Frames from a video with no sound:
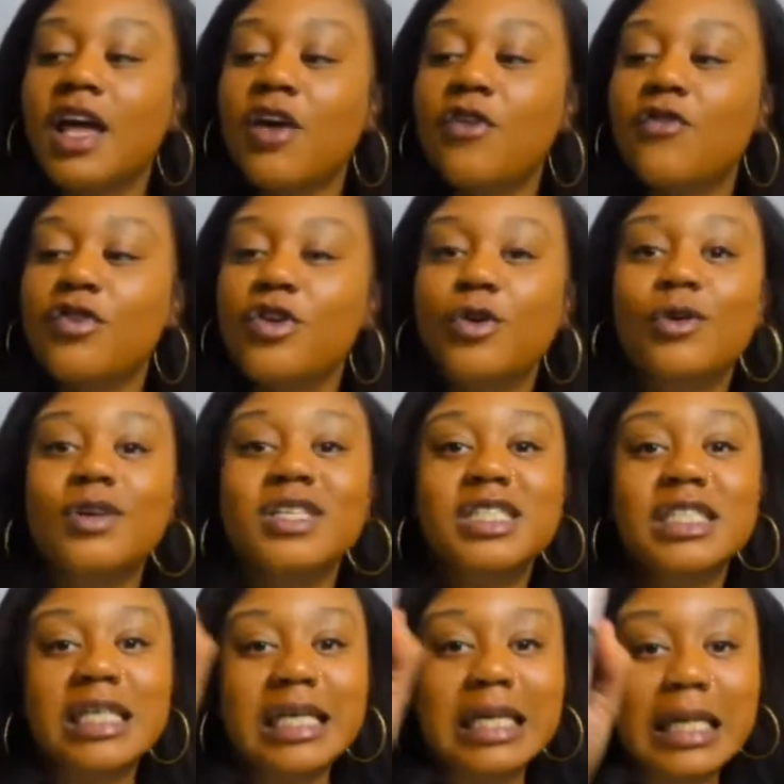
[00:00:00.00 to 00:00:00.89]
If you
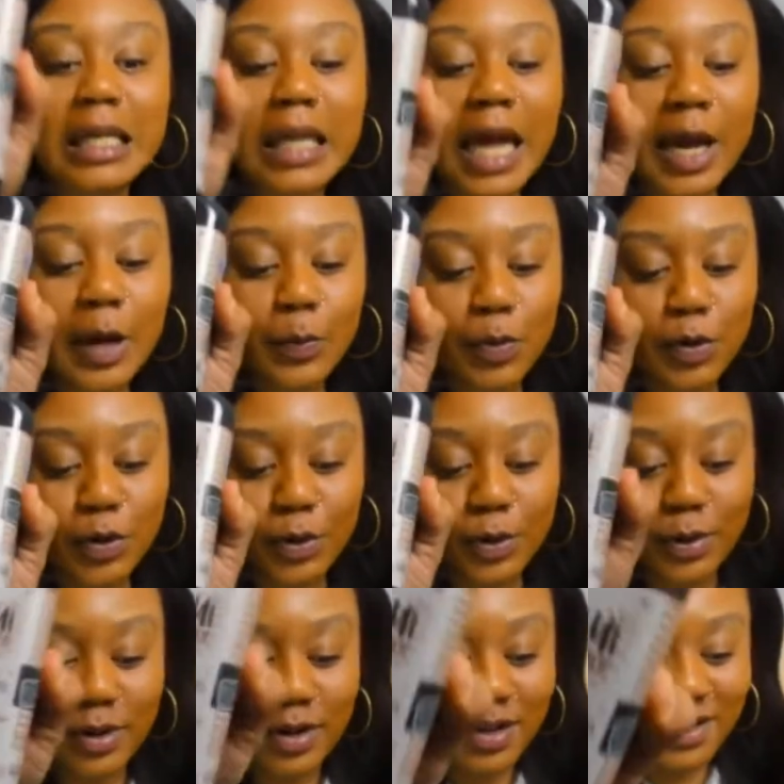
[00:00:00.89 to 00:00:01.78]
could see the
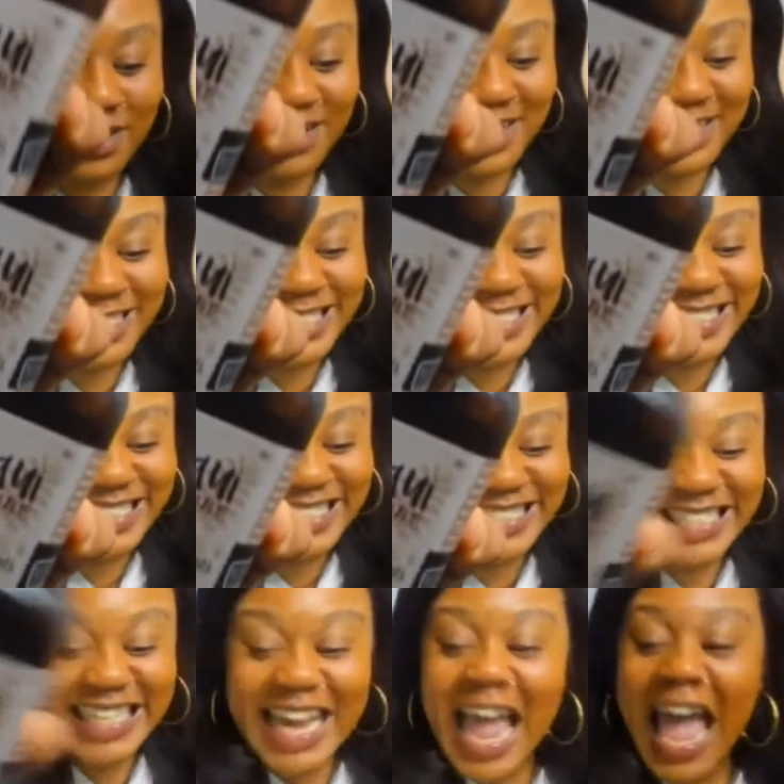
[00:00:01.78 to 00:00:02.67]
label.
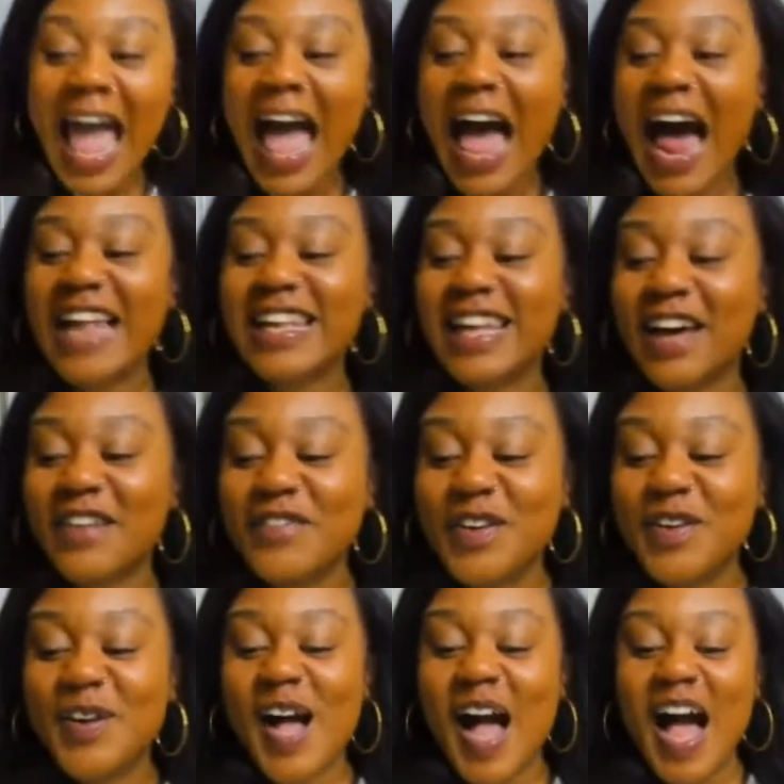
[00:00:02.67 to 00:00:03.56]
I
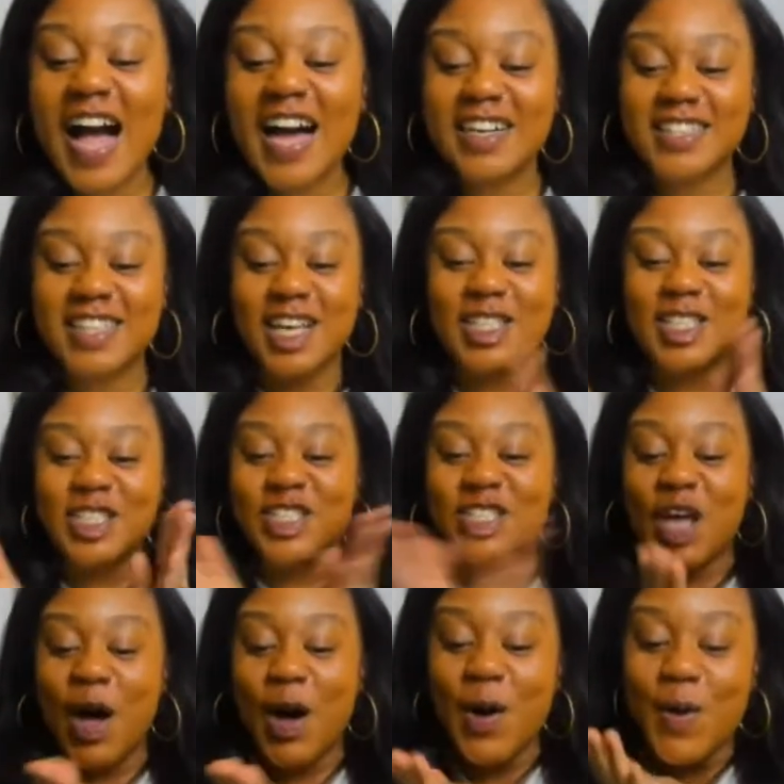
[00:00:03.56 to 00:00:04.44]
love you guys
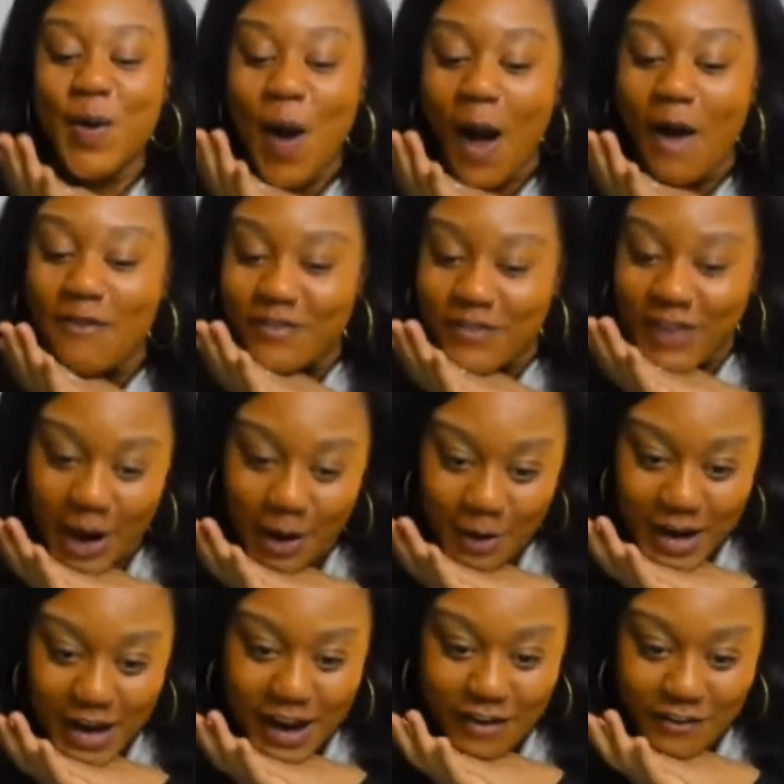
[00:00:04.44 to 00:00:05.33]
so
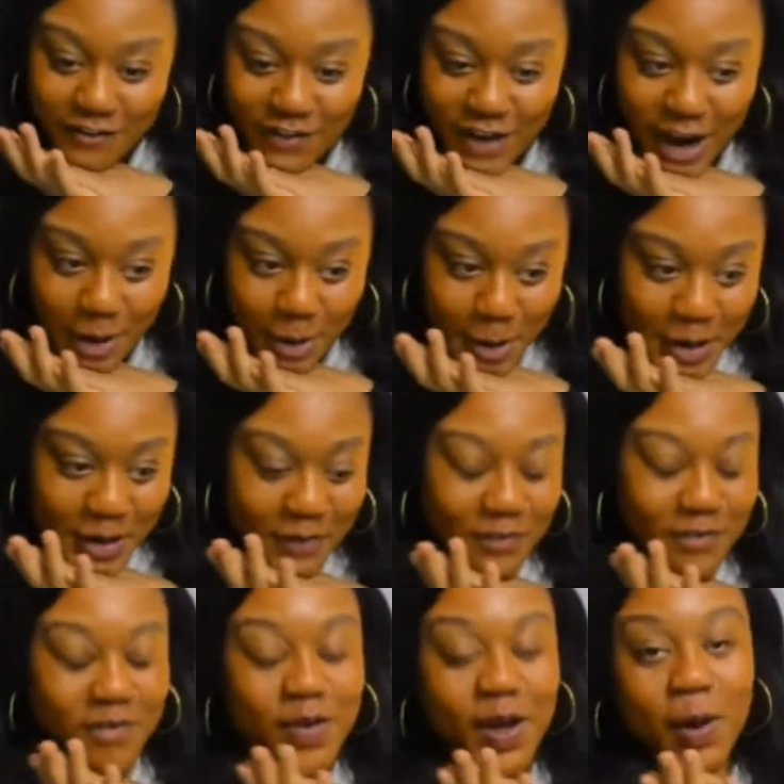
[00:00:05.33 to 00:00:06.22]
very,
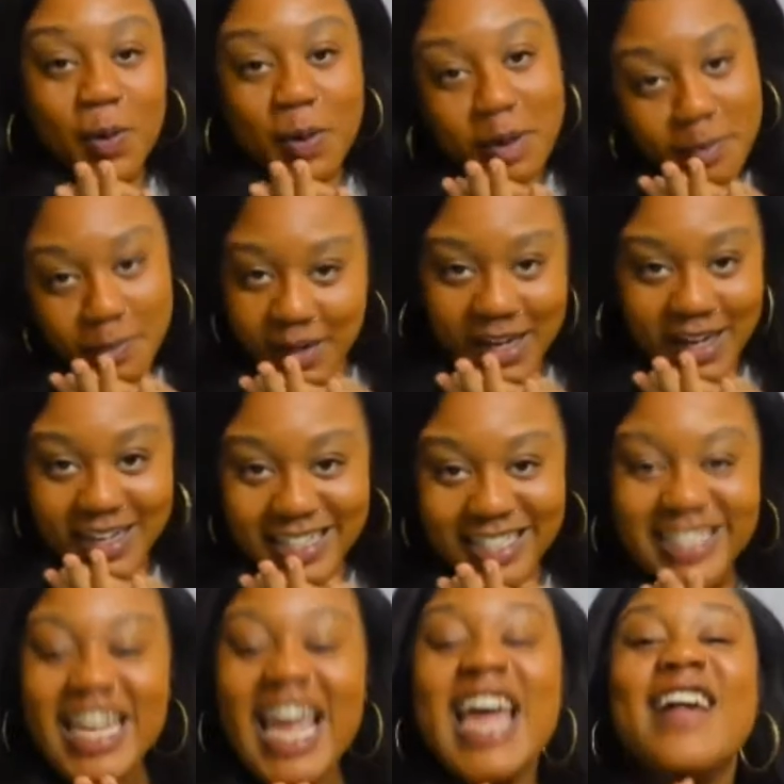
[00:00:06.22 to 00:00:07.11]
very, very much.
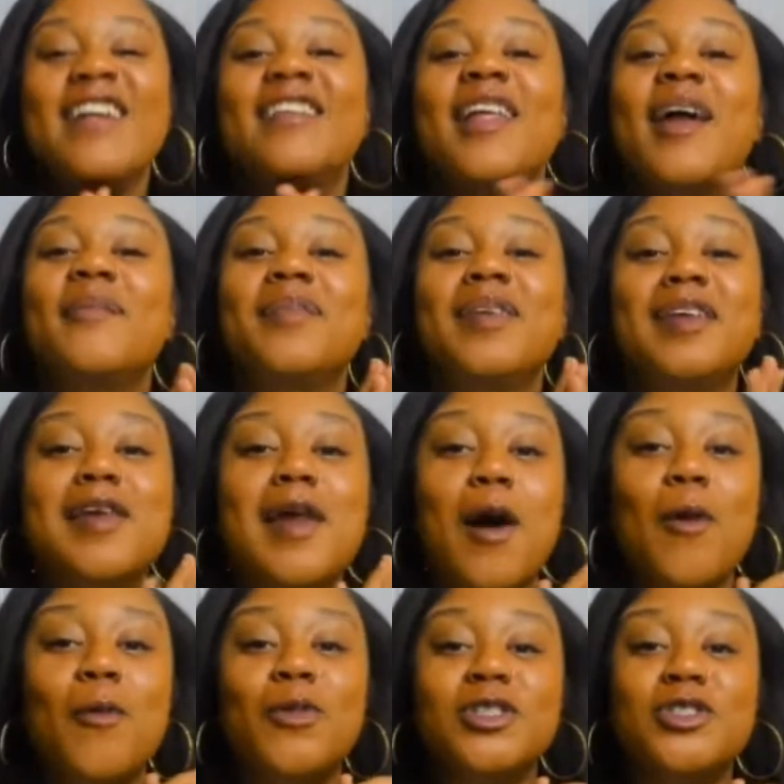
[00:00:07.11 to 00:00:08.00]
Let me
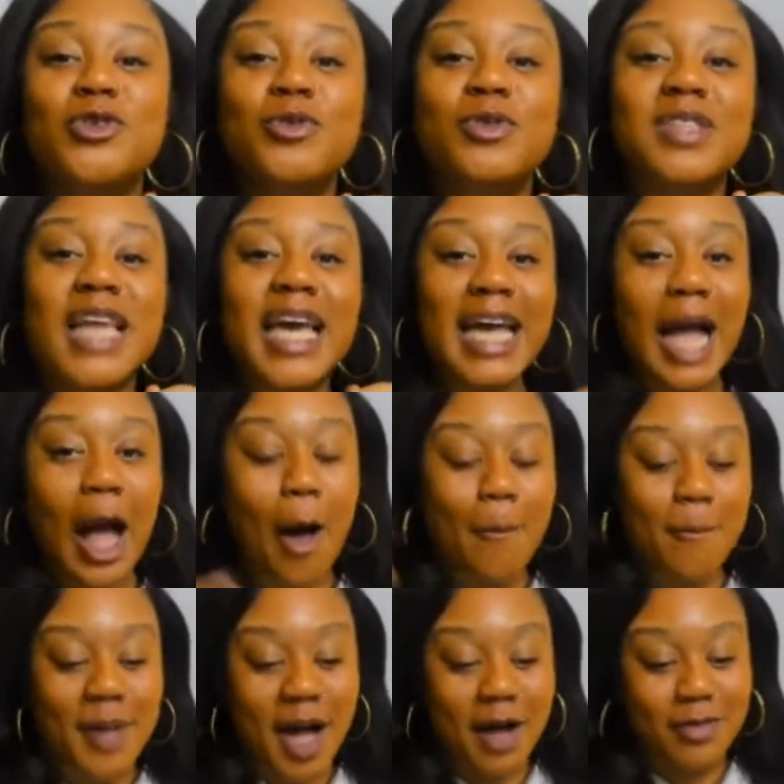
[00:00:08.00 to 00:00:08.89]
know what you think
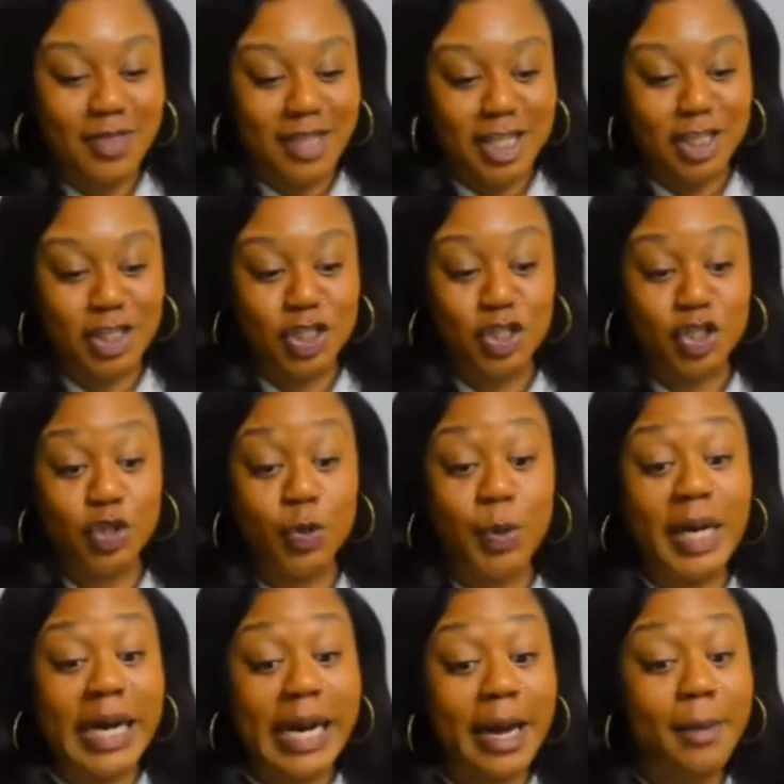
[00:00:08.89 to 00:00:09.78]
about this
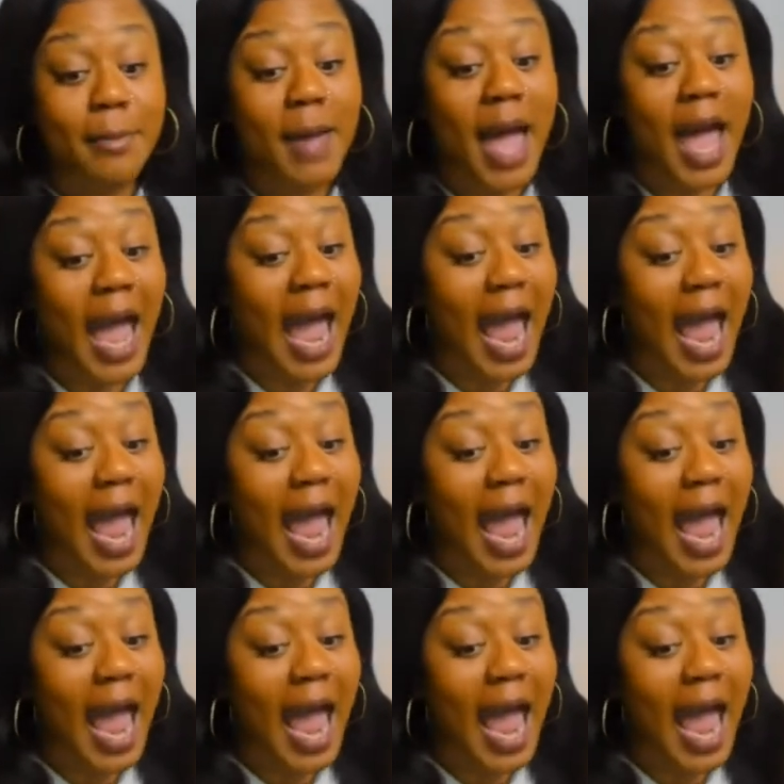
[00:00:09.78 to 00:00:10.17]
stream.